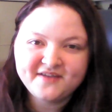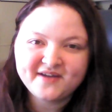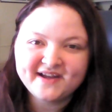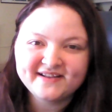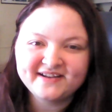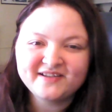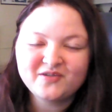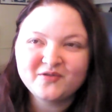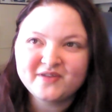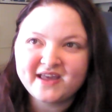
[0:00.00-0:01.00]
guys, it is
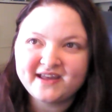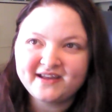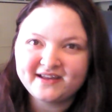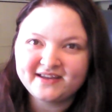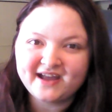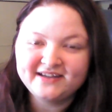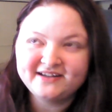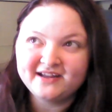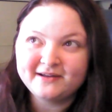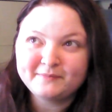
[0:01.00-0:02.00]
Tuesday, and I
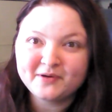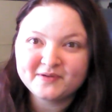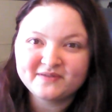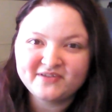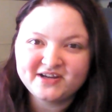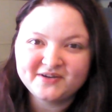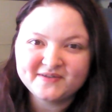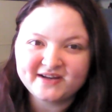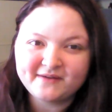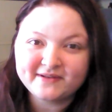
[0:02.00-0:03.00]
did not post the
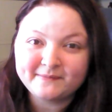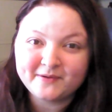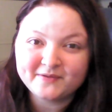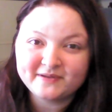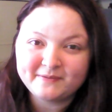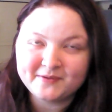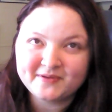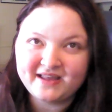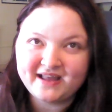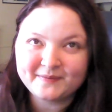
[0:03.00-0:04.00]
videos that I was supposed to
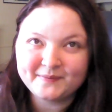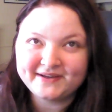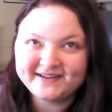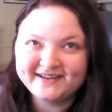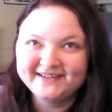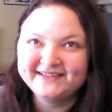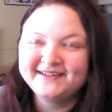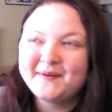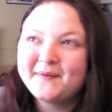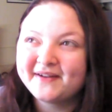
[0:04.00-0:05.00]
post last week.
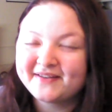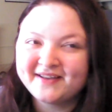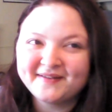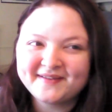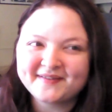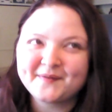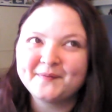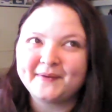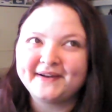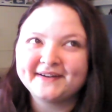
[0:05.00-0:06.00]
It sounds so
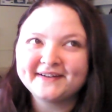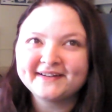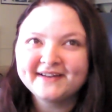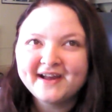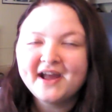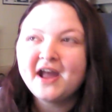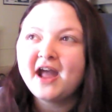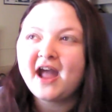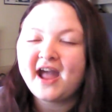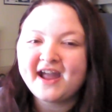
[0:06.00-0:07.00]
weird.
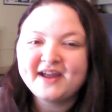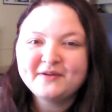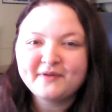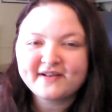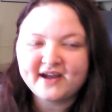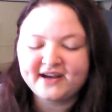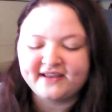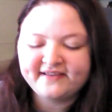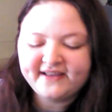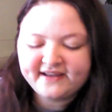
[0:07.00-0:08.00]
I was kind
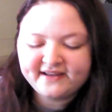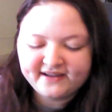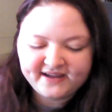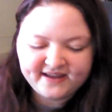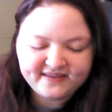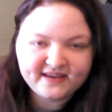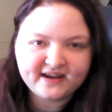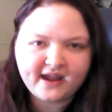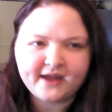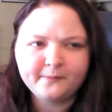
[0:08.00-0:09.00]
of sick, and then
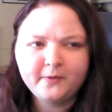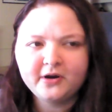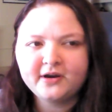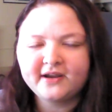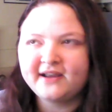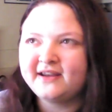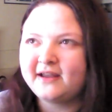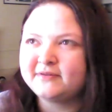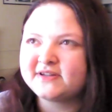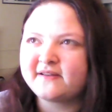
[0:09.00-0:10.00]
I had work, and
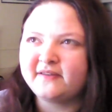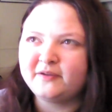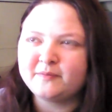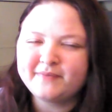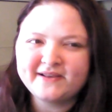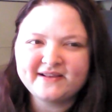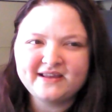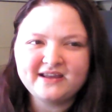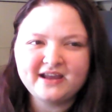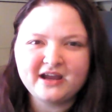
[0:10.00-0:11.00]
I was just a little
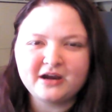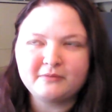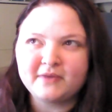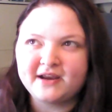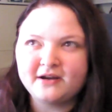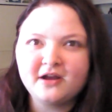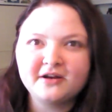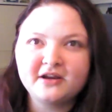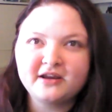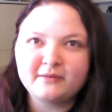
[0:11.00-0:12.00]
busy, and my
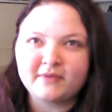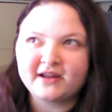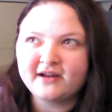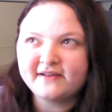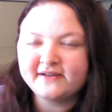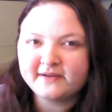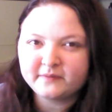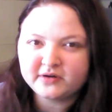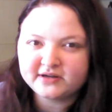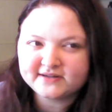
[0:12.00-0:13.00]
Nana and my cousins
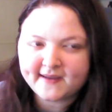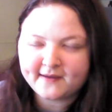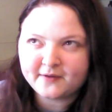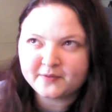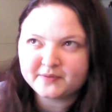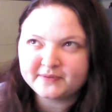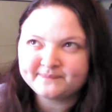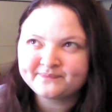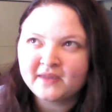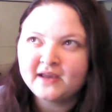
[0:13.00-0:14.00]
were in town,